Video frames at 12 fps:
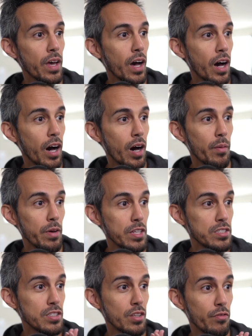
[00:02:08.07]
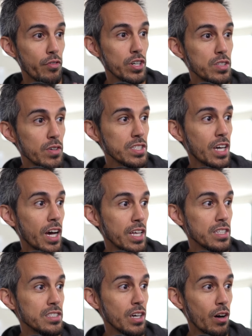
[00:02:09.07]
It's the first of its kind
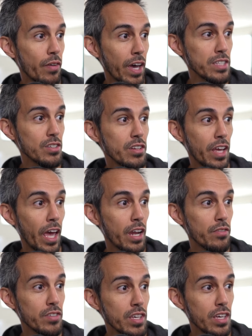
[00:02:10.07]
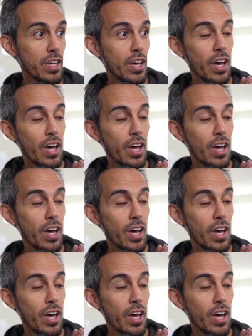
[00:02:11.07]
self-executing NFT